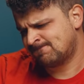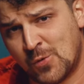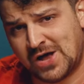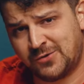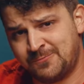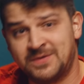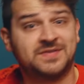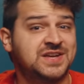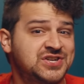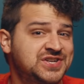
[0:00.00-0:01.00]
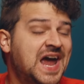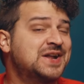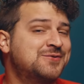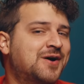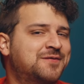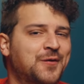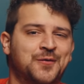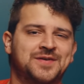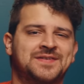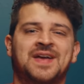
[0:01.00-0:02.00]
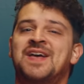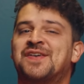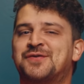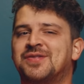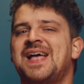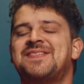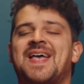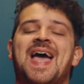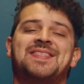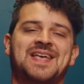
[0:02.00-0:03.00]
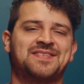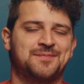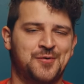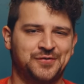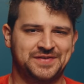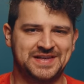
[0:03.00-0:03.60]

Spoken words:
Well, the shadow, of course. So let's add that small